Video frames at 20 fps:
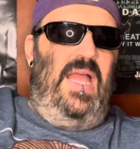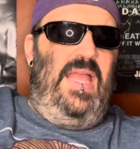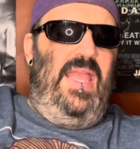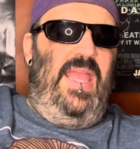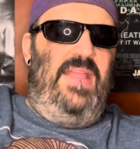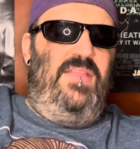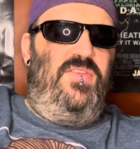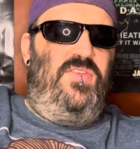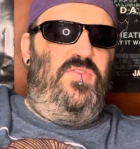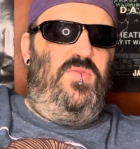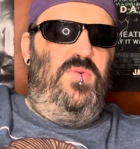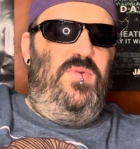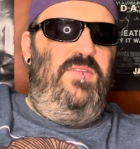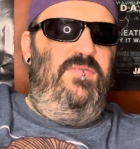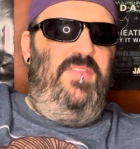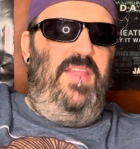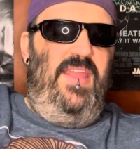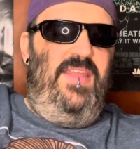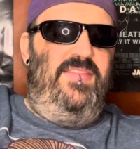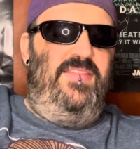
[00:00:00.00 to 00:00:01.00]
It's sort
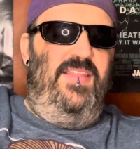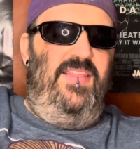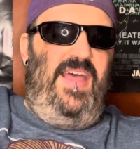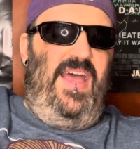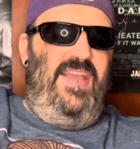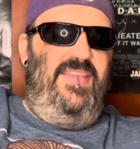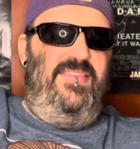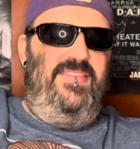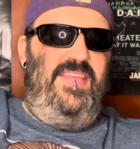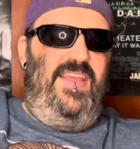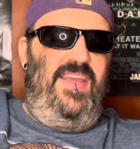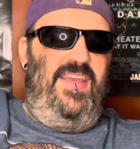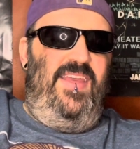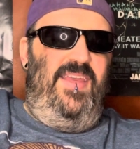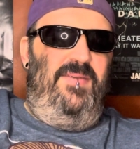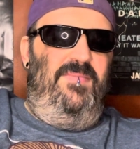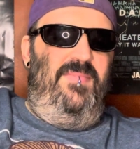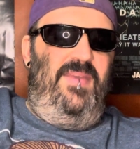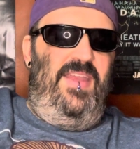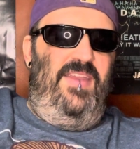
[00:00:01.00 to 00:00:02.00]
of like the last
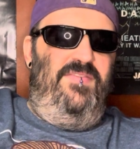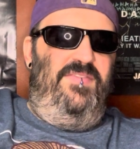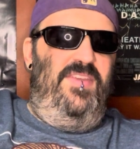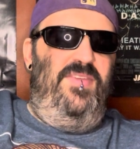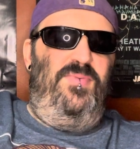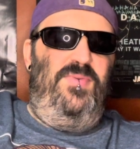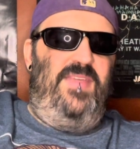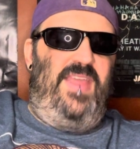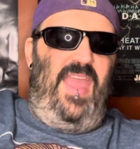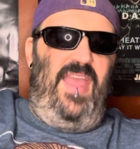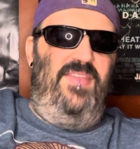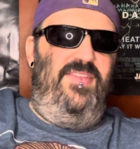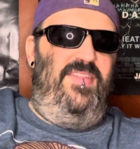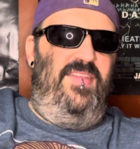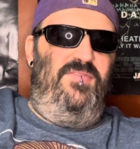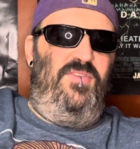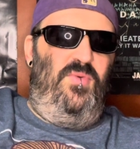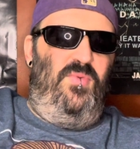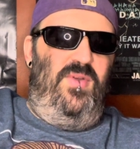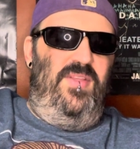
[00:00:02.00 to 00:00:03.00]
time, if this was canceled
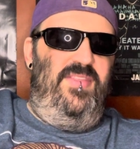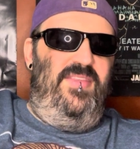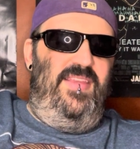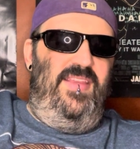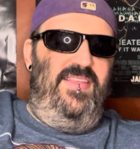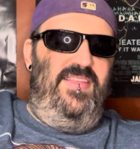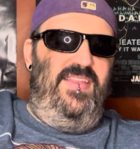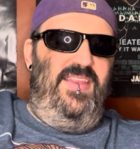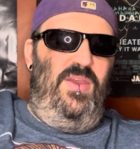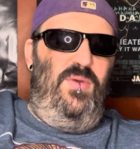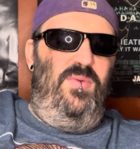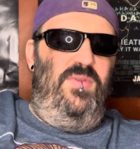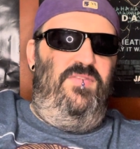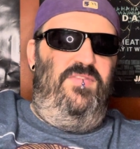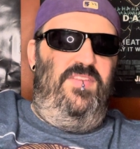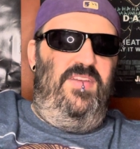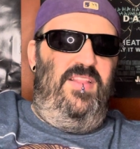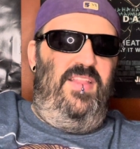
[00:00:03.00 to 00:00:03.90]
after one season, it would feel